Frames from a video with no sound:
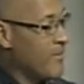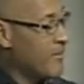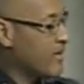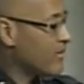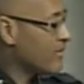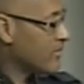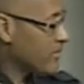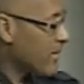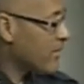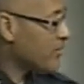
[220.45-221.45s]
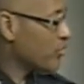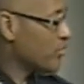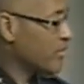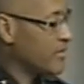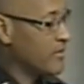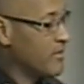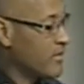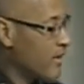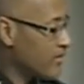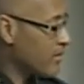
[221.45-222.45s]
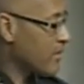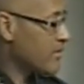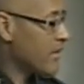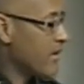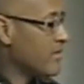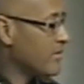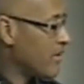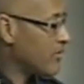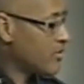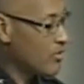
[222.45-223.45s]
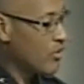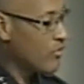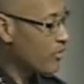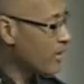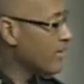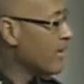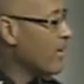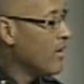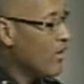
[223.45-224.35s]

other surrounding jurisdictions, Contra Costa County, San Francisco, Marin,